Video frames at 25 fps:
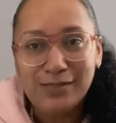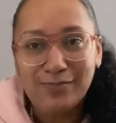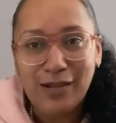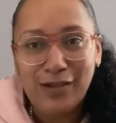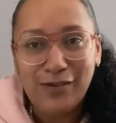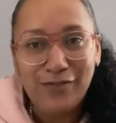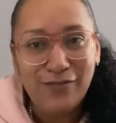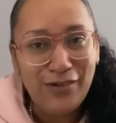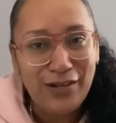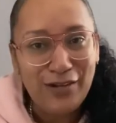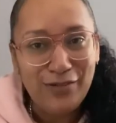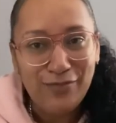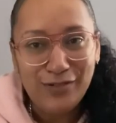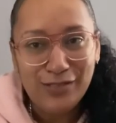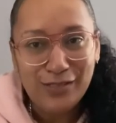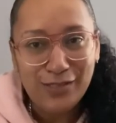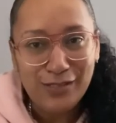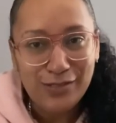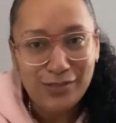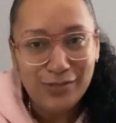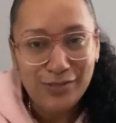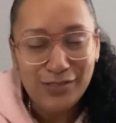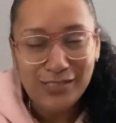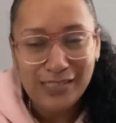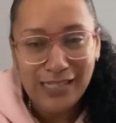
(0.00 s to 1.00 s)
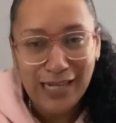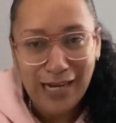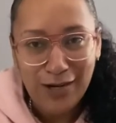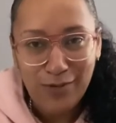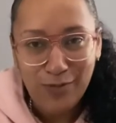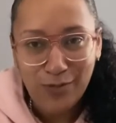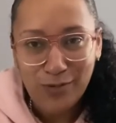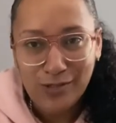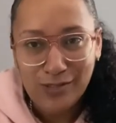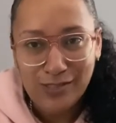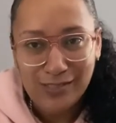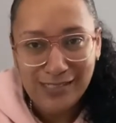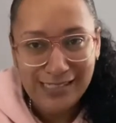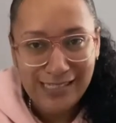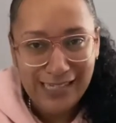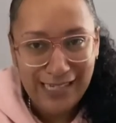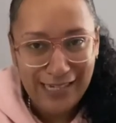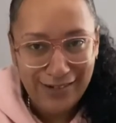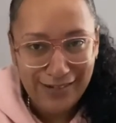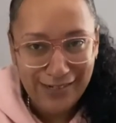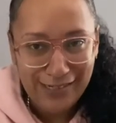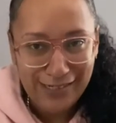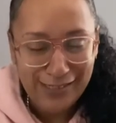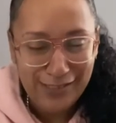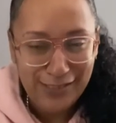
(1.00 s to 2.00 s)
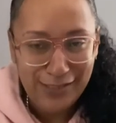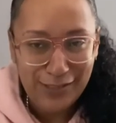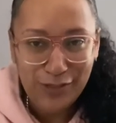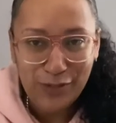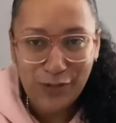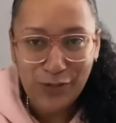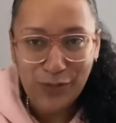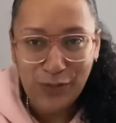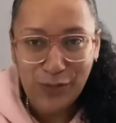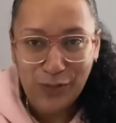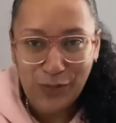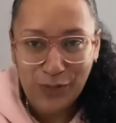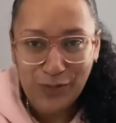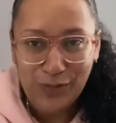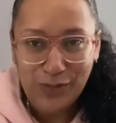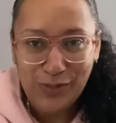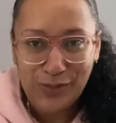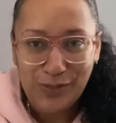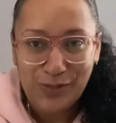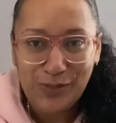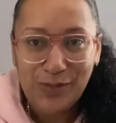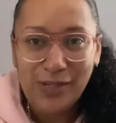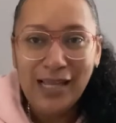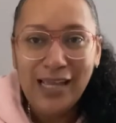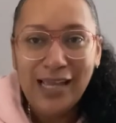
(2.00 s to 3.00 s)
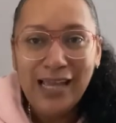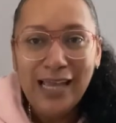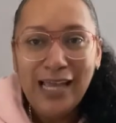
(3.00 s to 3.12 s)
my favorite little Star Wars character, Grogu.